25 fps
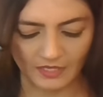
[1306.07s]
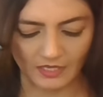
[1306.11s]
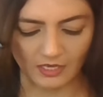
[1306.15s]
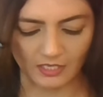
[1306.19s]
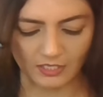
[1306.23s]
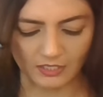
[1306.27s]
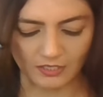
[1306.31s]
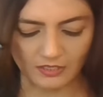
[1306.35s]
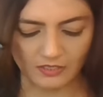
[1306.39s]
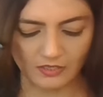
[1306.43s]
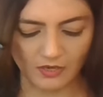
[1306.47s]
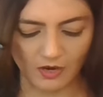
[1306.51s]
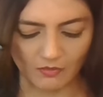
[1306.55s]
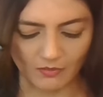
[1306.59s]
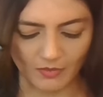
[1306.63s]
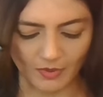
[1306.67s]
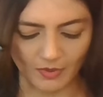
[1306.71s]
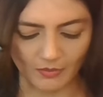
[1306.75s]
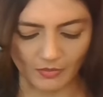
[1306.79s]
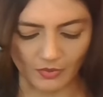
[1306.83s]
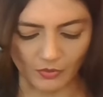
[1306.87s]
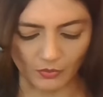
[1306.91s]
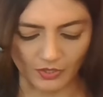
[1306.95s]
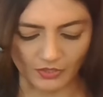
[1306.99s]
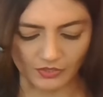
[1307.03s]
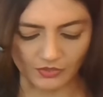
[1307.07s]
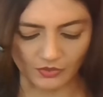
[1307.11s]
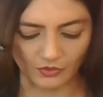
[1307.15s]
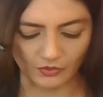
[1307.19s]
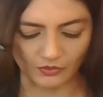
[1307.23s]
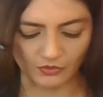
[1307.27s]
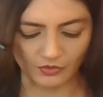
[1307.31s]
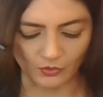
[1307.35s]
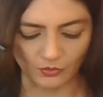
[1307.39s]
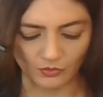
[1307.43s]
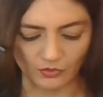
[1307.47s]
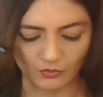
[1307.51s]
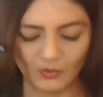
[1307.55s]
I just can't remember what the
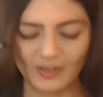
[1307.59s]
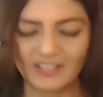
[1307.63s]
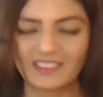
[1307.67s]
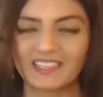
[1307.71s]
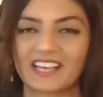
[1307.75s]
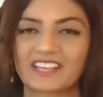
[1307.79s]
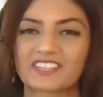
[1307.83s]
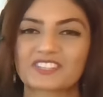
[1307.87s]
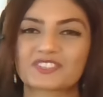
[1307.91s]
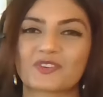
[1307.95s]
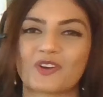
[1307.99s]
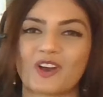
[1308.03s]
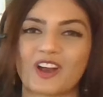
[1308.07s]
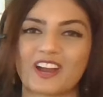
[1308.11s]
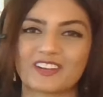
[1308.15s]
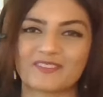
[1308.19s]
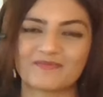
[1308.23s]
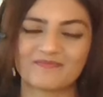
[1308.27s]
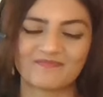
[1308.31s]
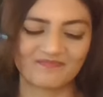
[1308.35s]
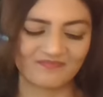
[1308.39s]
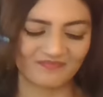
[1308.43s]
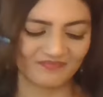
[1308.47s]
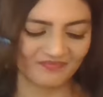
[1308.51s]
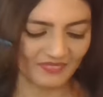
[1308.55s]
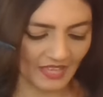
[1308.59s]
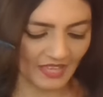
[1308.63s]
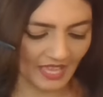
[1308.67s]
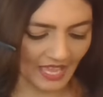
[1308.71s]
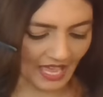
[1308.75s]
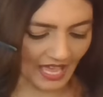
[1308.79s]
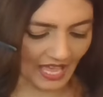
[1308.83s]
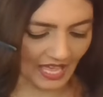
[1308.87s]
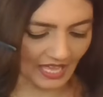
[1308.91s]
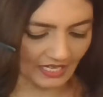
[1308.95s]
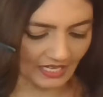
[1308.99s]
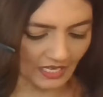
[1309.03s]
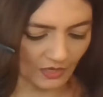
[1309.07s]
song's called. One Last Cry.
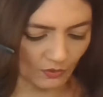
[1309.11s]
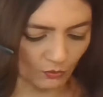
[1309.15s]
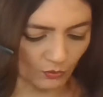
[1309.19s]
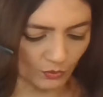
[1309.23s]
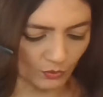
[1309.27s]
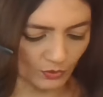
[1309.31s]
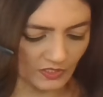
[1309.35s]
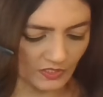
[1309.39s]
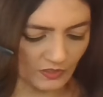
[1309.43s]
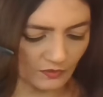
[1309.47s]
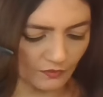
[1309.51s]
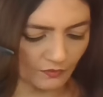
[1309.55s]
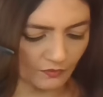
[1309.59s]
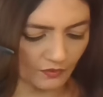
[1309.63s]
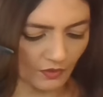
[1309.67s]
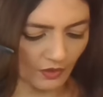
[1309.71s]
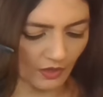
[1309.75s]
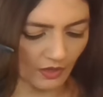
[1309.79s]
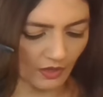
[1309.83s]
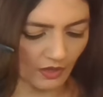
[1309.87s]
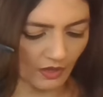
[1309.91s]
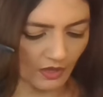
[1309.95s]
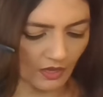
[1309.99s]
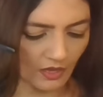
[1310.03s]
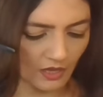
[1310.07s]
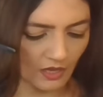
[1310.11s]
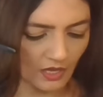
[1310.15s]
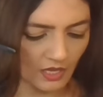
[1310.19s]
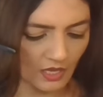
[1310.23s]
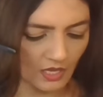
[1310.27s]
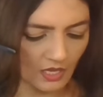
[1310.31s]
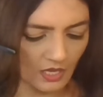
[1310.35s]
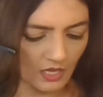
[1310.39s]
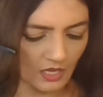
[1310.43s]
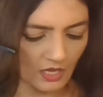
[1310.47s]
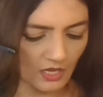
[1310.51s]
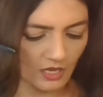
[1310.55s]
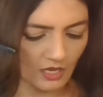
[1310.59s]
And it was for
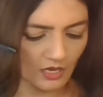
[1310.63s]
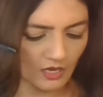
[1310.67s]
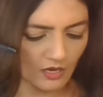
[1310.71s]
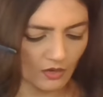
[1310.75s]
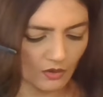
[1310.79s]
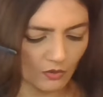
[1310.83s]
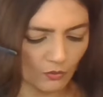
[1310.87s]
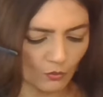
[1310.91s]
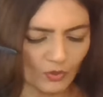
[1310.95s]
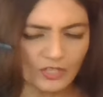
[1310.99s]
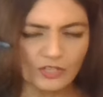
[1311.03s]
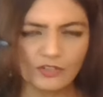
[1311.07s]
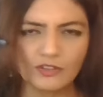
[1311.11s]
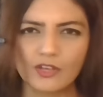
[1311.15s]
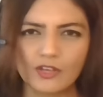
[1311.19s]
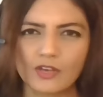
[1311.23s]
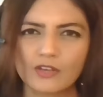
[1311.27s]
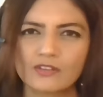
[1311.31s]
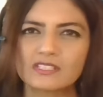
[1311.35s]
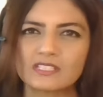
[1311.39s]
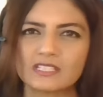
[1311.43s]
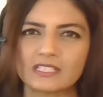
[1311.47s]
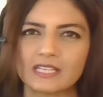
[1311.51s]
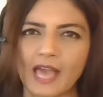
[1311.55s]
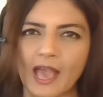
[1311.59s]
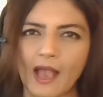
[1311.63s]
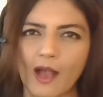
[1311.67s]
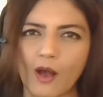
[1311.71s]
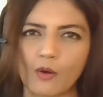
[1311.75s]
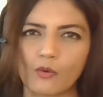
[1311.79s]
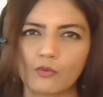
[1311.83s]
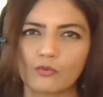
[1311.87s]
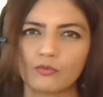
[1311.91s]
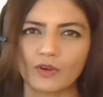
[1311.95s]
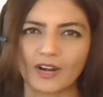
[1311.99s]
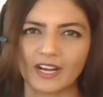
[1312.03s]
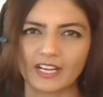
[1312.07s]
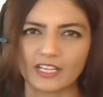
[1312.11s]
one of those
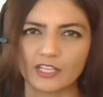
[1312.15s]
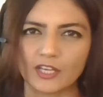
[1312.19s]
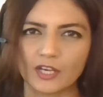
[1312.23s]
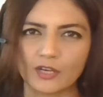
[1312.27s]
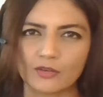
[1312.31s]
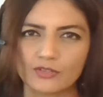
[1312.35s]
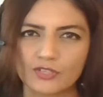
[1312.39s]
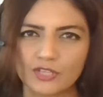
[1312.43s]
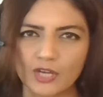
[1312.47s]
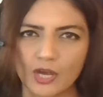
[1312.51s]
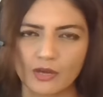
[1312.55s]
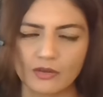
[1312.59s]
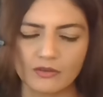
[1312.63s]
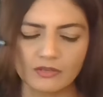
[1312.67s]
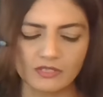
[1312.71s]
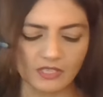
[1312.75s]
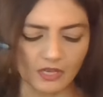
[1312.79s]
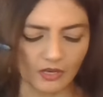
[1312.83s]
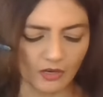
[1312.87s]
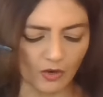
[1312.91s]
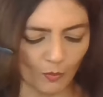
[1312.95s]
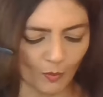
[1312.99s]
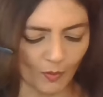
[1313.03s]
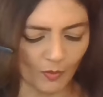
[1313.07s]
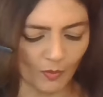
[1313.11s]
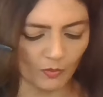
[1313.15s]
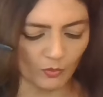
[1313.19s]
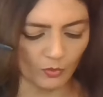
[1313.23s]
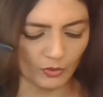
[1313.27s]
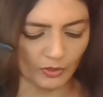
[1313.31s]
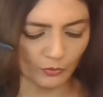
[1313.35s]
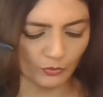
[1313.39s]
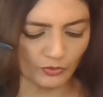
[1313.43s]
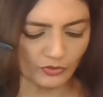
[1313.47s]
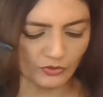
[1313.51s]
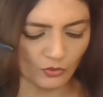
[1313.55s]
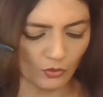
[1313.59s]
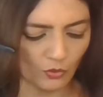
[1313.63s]
Now radio shows. I can't remember what
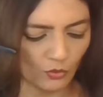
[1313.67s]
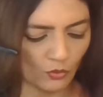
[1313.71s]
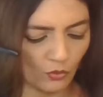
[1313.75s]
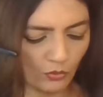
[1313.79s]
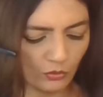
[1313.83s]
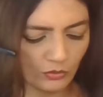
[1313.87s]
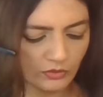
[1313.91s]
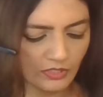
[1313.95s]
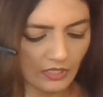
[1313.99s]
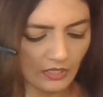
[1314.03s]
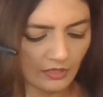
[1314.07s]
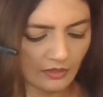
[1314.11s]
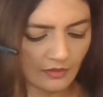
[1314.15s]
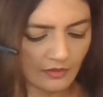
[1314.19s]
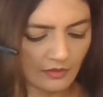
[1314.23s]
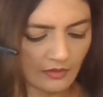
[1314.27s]
it was called,